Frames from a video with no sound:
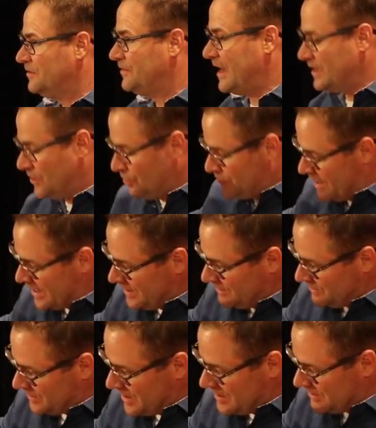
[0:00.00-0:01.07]
That
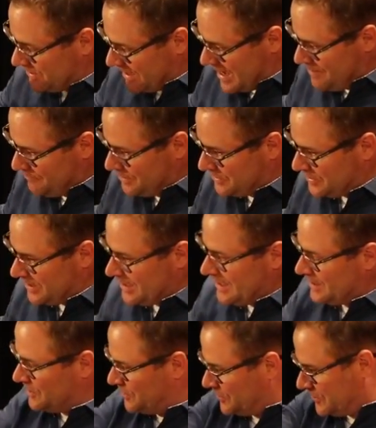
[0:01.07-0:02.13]
United States Embassy
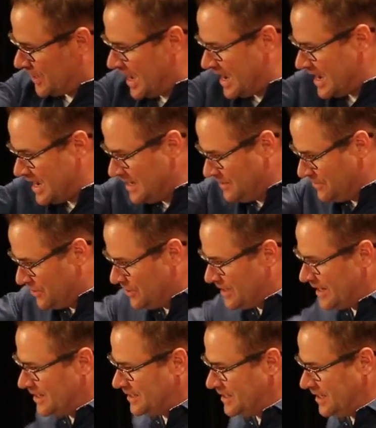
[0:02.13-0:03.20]
inside the
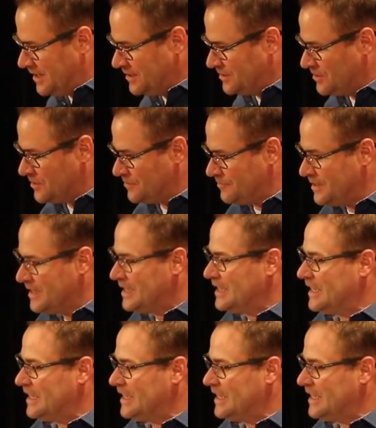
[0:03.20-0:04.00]
United Kingdom